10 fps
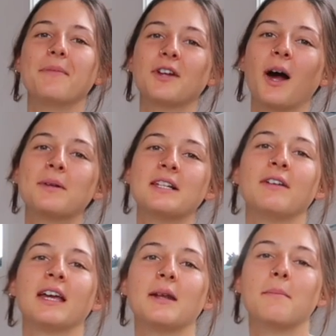So I was
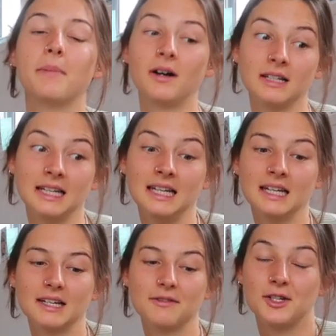living in
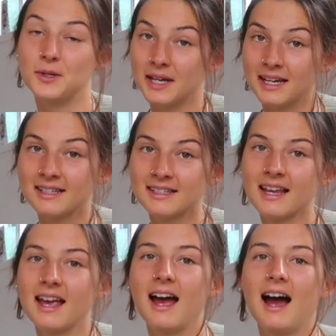Bali for 2 years,
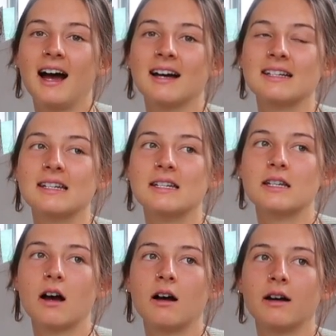and
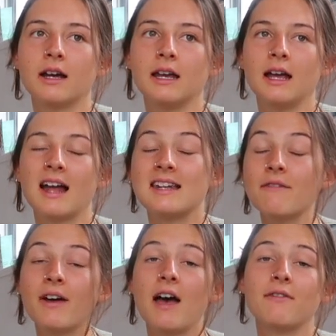I had
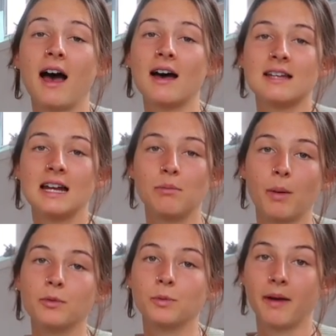never ever had any
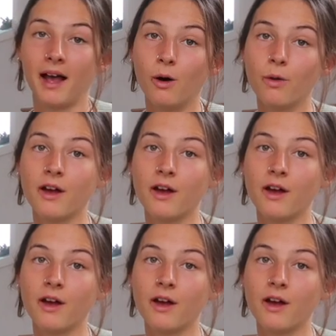problems with my health.